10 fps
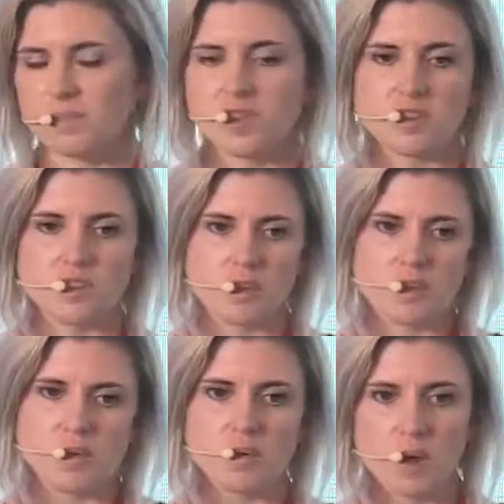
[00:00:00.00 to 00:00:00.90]
these
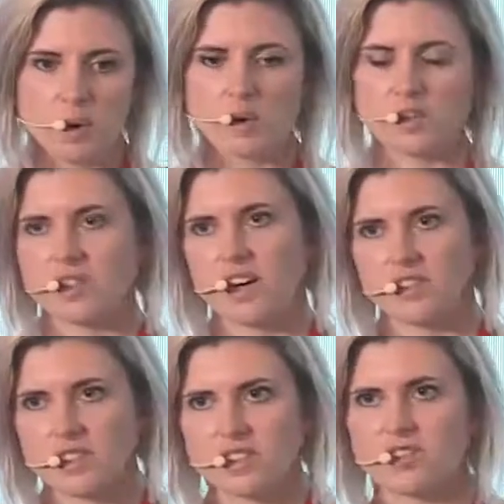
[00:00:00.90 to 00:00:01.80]
are what will
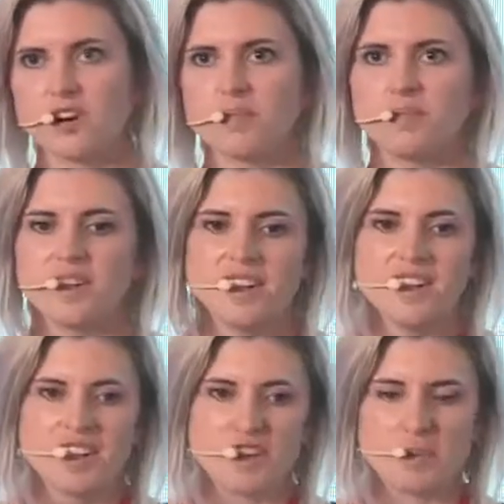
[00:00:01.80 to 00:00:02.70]
save us
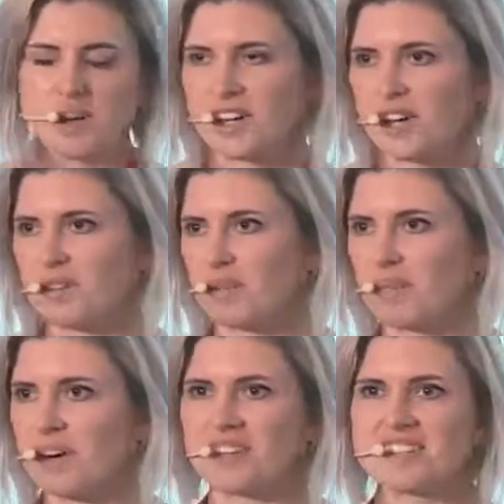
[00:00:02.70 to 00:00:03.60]
from the big and
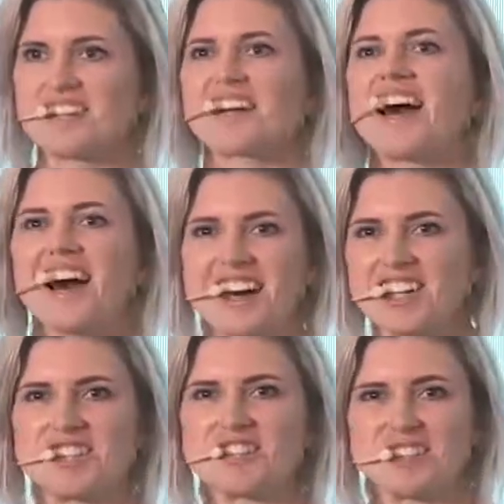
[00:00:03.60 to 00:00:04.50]
embarrassing
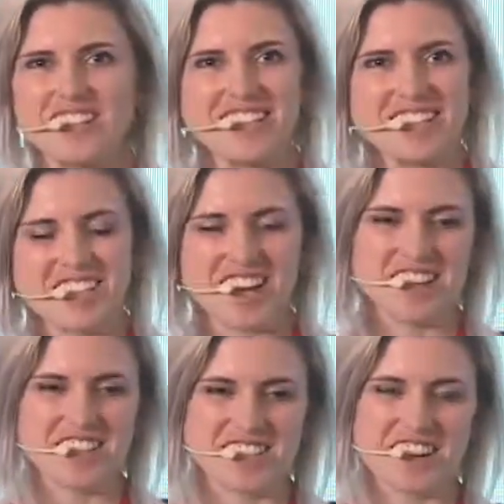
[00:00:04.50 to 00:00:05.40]
hack stories
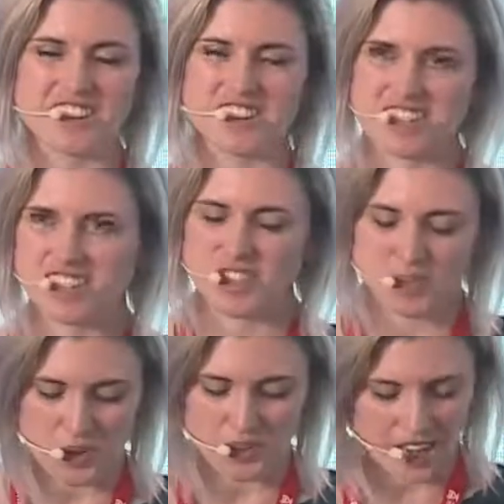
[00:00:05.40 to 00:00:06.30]
as the technology is
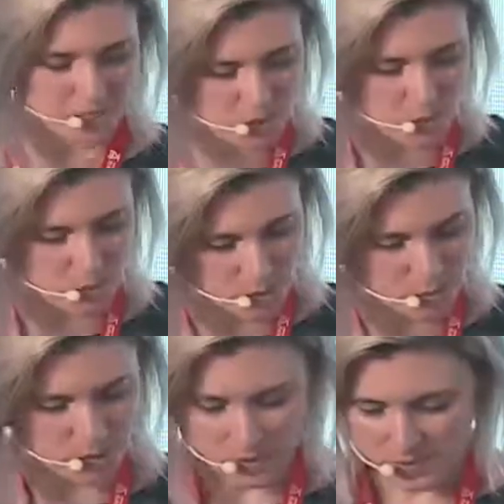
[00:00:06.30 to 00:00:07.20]
rolled out to more
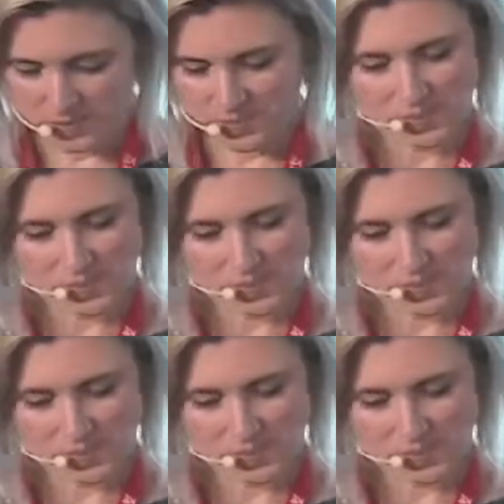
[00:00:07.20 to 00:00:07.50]
people.